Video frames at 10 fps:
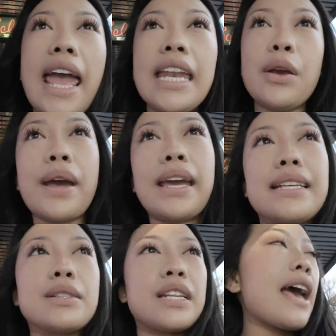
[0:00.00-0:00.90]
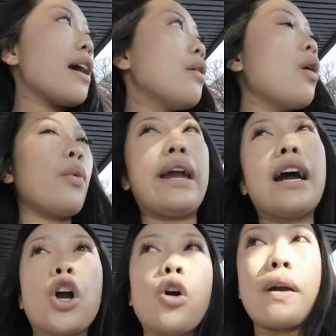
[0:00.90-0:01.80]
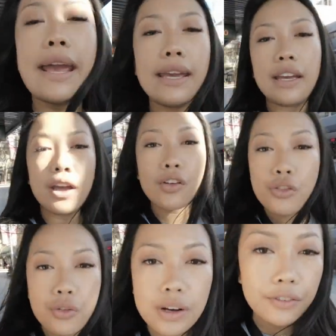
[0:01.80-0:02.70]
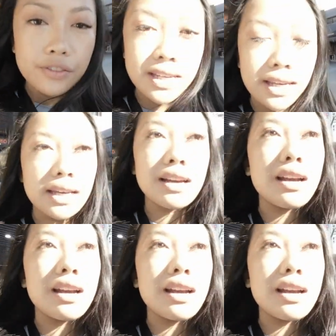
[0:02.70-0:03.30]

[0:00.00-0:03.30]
Anyways, now we are going thrifting.